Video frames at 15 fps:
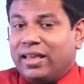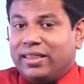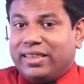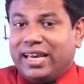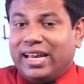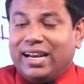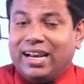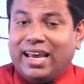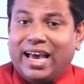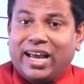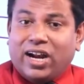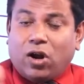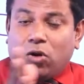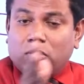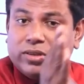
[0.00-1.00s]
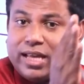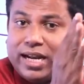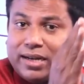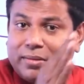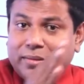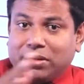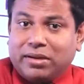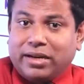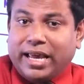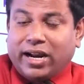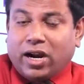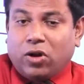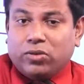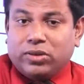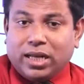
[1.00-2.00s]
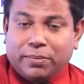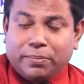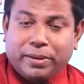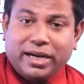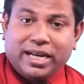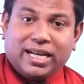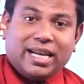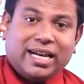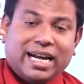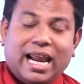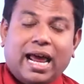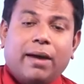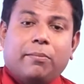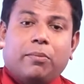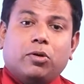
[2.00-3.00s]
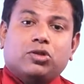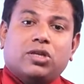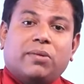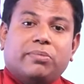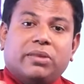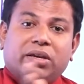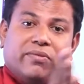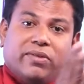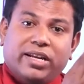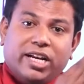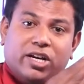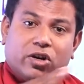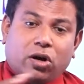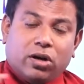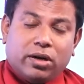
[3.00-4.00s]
then around that particular clamp or something, when it